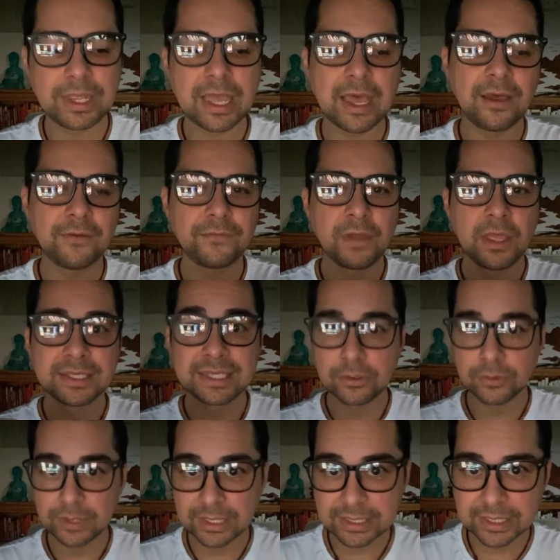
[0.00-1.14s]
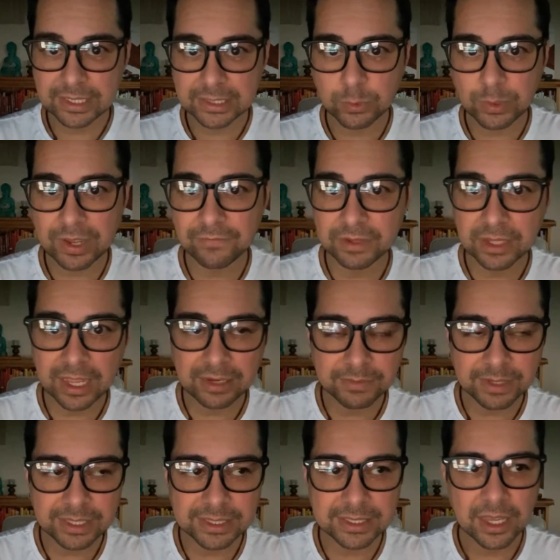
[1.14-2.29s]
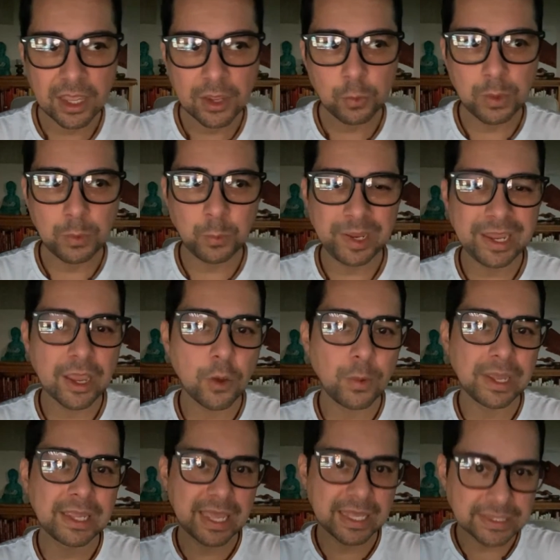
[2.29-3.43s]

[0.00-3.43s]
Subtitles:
We have synchronicities. We have alignments. When we go